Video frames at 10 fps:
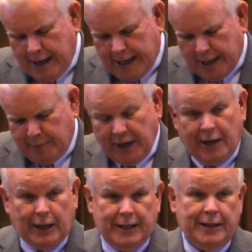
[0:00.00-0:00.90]

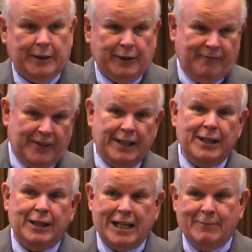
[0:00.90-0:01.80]
Apparently,
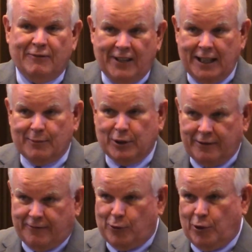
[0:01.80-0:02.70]
funding came available
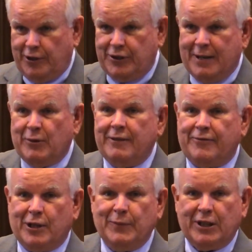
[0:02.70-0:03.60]
for someone
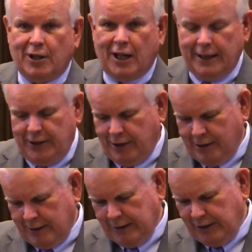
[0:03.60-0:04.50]
from the college
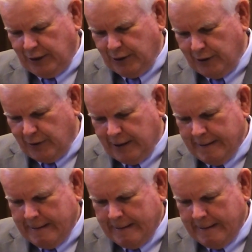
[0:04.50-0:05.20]
to